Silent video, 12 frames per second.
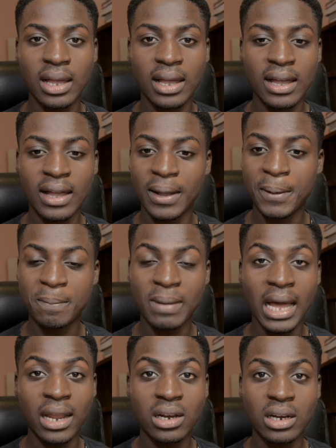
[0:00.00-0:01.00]

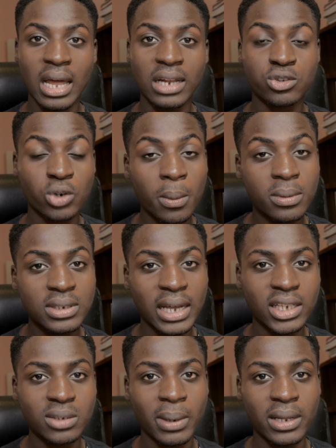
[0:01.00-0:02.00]
and are
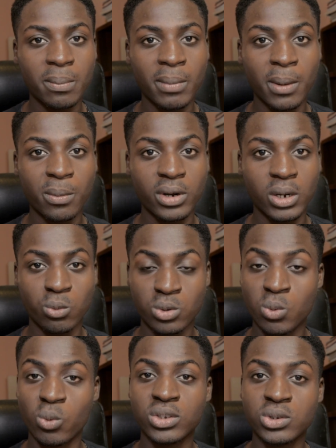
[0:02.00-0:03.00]
traumatized by the memory and
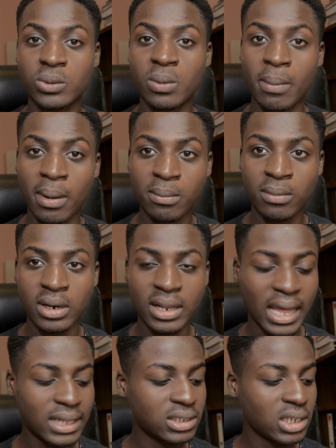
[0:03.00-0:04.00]
would want to remember
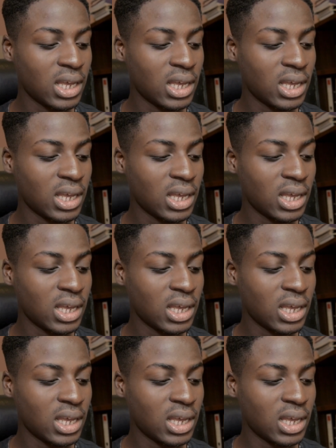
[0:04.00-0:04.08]
that,